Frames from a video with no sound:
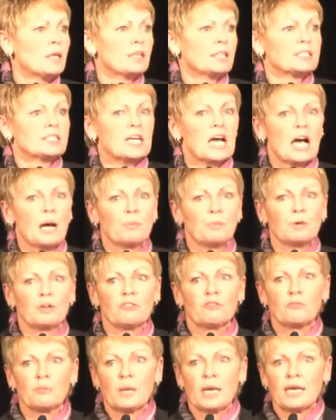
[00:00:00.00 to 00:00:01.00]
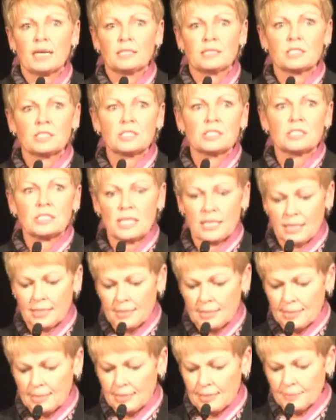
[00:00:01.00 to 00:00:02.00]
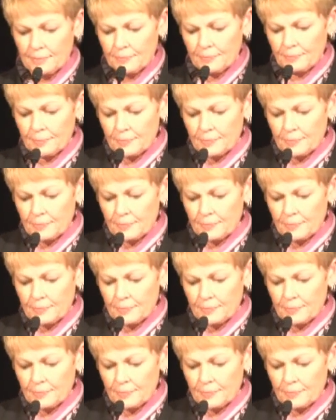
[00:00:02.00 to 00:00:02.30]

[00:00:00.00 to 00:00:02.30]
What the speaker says: the top of page 6.